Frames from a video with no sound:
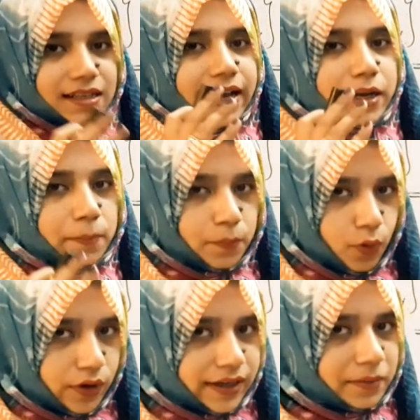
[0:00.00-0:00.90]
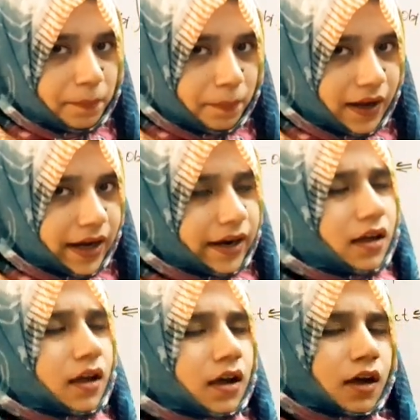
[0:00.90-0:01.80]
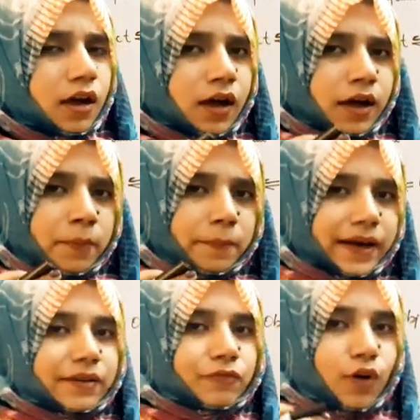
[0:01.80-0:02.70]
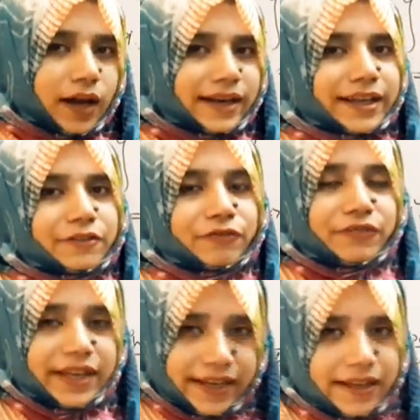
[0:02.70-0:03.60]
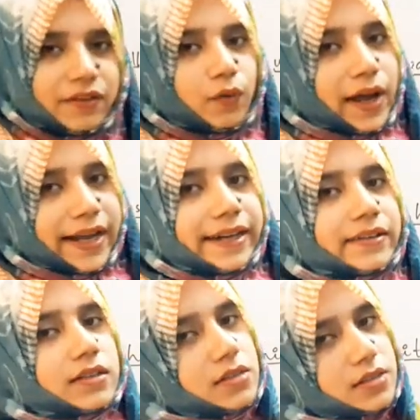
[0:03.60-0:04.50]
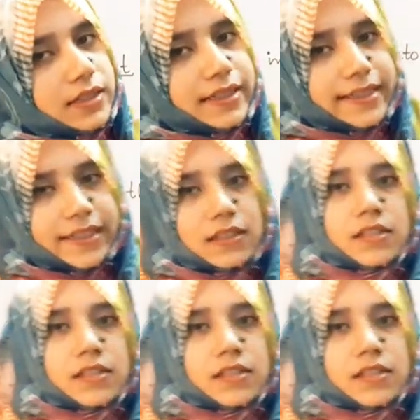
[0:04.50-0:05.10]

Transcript: an important part. But what if we can write this sentence